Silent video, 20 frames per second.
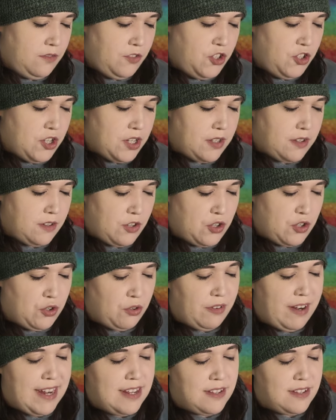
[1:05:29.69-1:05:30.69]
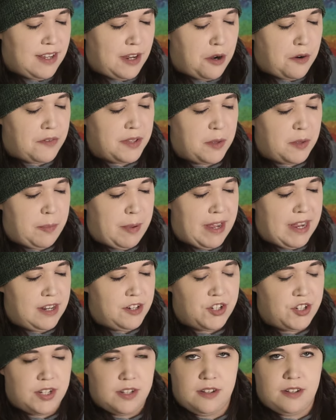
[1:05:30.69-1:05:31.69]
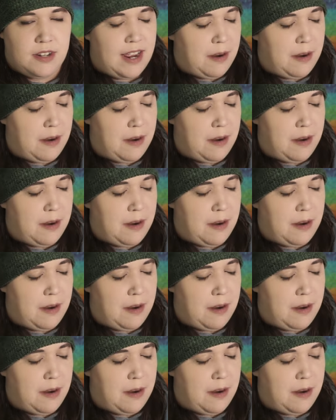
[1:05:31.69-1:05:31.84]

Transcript: just grazing over the pages,